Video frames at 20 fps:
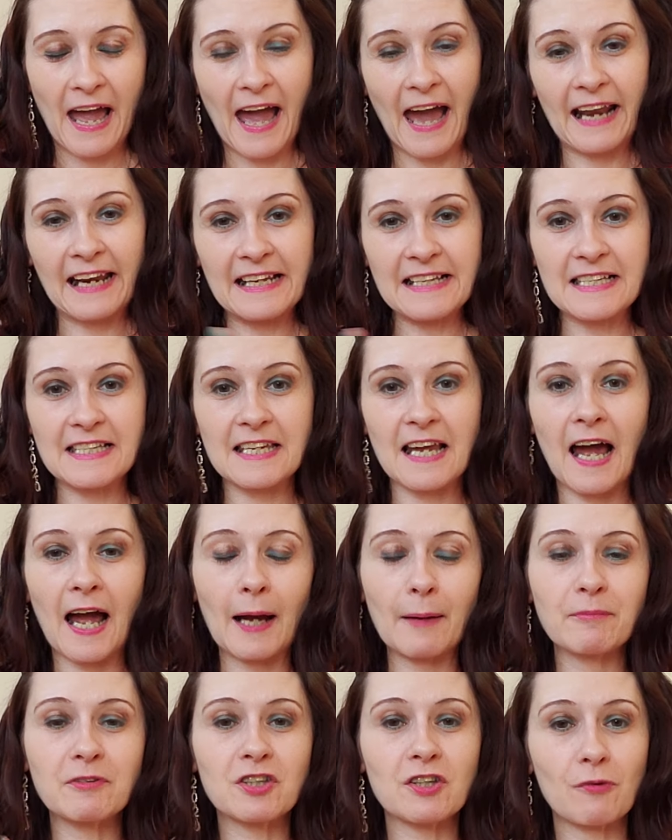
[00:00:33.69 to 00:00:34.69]
And it's
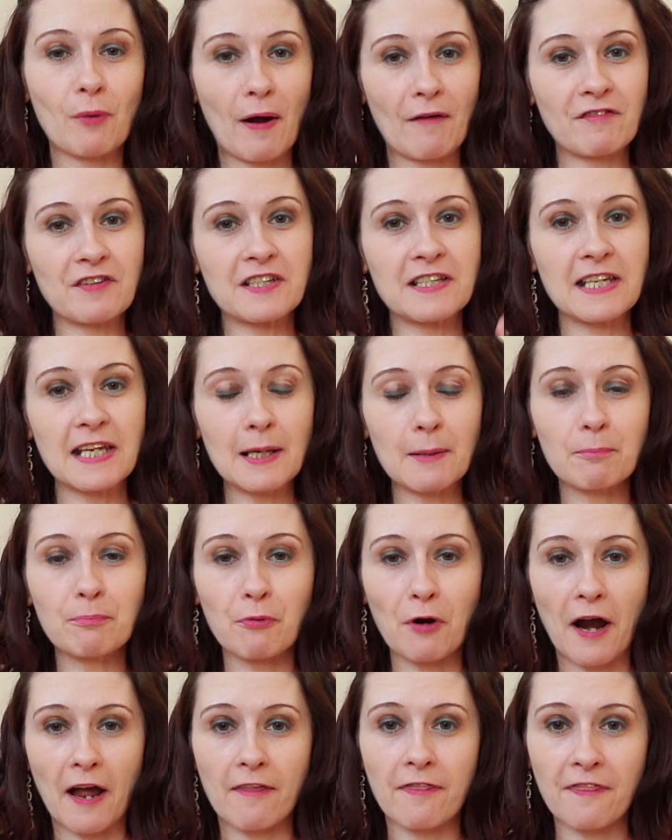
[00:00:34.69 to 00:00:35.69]
time to have a deep
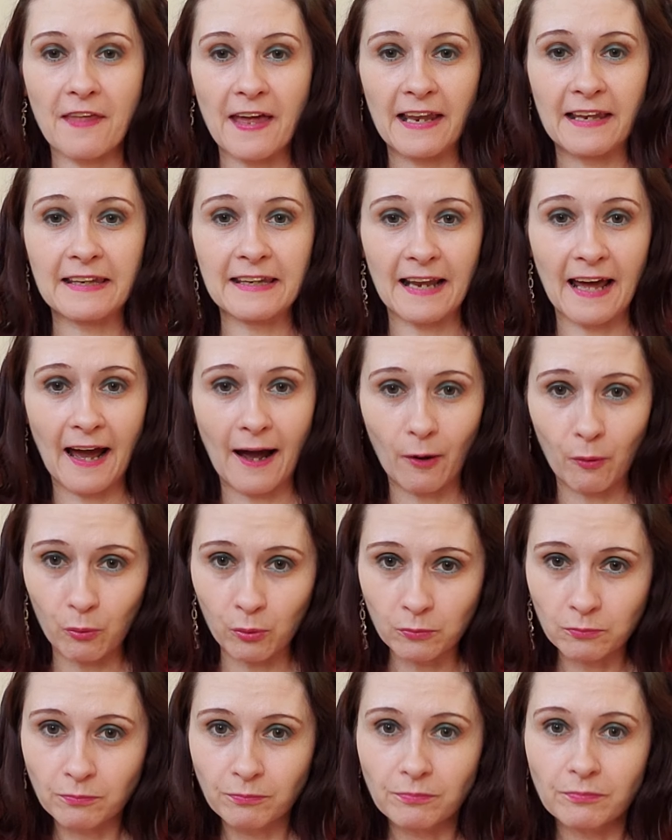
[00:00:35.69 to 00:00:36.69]
breath in now